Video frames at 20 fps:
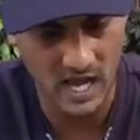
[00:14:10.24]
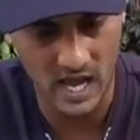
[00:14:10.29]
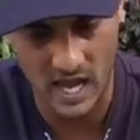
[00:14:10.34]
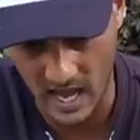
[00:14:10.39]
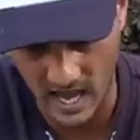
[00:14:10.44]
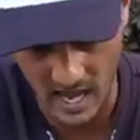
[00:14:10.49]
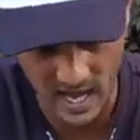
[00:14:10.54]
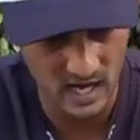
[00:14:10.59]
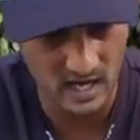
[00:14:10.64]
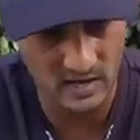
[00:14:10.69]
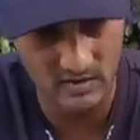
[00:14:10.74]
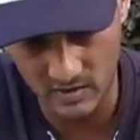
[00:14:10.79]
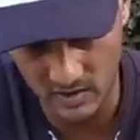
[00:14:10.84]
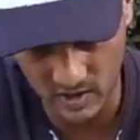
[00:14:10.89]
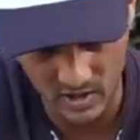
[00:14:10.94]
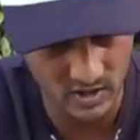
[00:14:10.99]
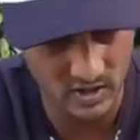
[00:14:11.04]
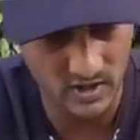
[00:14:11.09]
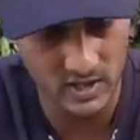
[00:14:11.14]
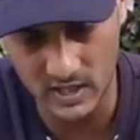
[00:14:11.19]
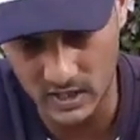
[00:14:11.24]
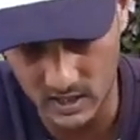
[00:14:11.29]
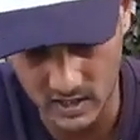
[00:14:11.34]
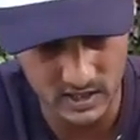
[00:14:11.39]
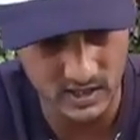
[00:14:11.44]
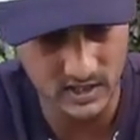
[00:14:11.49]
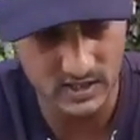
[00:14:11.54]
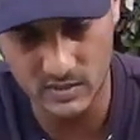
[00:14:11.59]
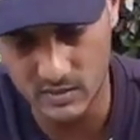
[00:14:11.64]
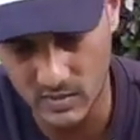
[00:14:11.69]
a hell of a lot of
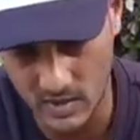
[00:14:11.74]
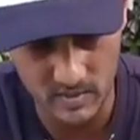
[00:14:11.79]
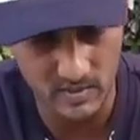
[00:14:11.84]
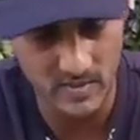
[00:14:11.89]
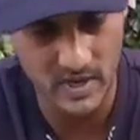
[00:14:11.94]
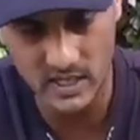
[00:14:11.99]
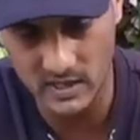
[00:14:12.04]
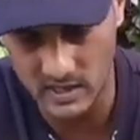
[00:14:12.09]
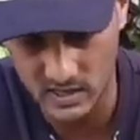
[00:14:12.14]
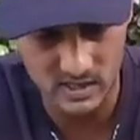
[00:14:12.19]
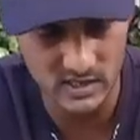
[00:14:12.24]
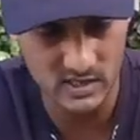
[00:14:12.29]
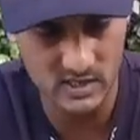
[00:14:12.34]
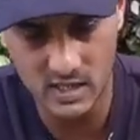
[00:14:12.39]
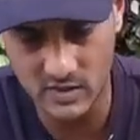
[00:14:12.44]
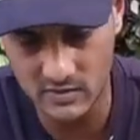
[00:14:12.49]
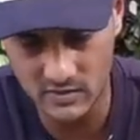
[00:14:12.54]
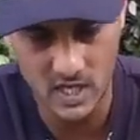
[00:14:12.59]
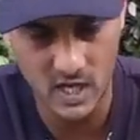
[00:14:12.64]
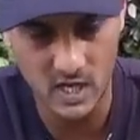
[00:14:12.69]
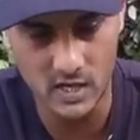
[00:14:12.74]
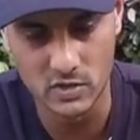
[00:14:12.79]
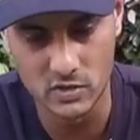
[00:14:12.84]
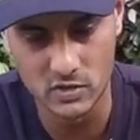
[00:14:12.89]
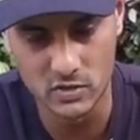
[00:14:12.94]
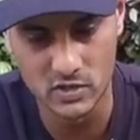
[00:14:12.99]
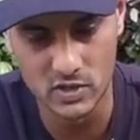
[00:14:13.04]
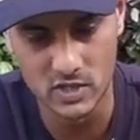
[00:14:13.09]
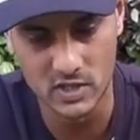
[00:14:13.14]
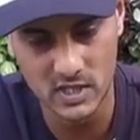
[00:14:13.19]
increase in my bite since I've started
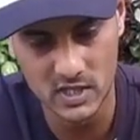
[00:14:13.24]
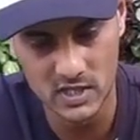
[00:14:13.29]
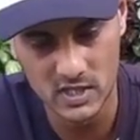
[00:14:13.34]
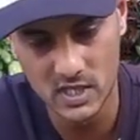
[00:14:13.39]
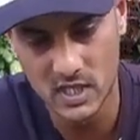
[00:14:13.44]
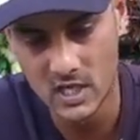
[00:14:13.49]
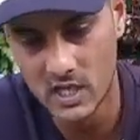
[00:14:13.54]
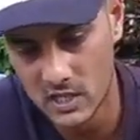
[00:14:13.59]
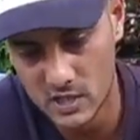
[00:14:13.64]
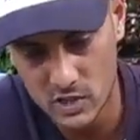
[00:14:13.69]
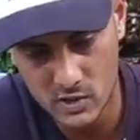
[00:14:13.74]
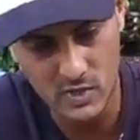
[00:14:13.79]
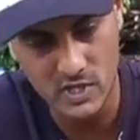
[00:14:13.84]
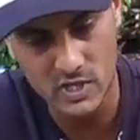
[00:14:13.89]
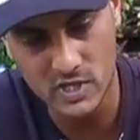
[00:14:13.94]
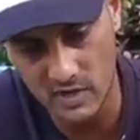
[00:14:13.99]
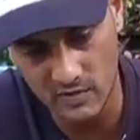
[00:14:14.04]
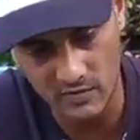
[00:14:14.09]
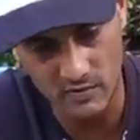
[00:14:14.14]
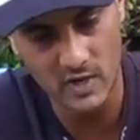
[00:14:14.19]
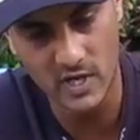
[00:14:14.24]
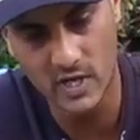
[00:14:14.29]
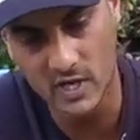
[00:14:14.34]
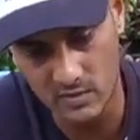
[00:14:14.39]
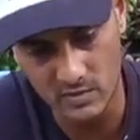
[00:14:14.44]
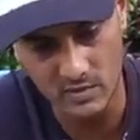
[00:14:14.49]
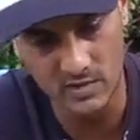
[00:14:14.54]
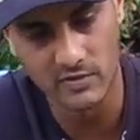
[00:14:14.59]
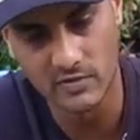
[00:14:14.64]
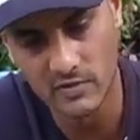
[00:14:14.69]
using this, especially for
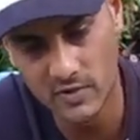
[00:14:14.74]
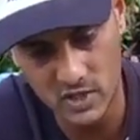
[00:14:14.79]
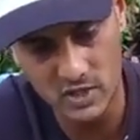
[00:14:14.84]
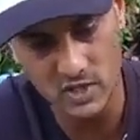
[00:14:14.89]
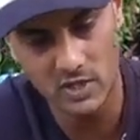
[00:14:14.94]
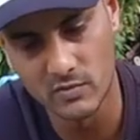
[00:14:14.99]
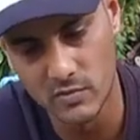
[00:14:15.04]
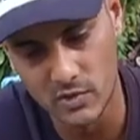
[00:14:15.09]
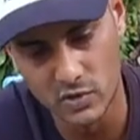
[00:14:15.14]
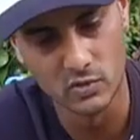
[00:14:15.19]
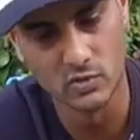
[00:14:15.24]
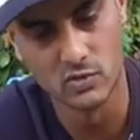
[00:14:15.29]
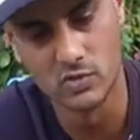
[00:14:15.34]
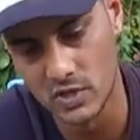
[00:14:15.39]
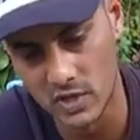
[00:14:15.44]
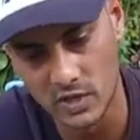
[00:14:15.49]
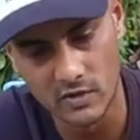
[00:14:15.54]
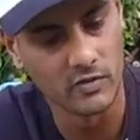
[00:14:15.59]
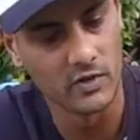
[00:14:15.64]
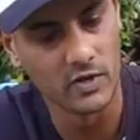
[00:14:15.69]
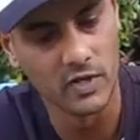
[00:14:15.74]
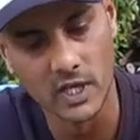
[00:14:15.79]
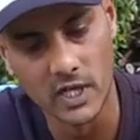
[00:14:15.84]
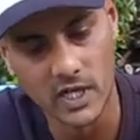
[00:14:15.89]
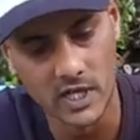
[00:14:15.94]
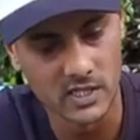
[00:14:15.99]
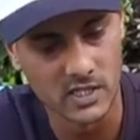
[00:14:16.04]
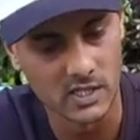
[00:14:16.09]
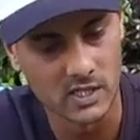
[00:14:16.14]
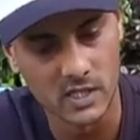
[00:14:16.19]
edible fish. I've been using it for
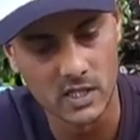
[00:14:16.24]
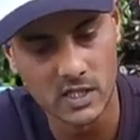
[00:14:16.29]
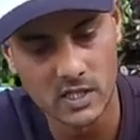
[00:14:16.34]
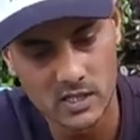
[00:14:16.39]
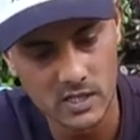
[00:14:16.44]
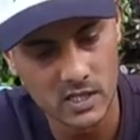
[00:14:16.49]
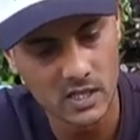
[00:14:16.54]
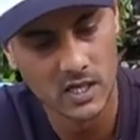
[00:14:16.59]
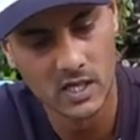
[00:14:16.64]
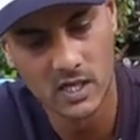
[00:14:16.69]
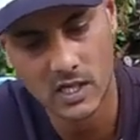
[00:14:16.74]
years and years.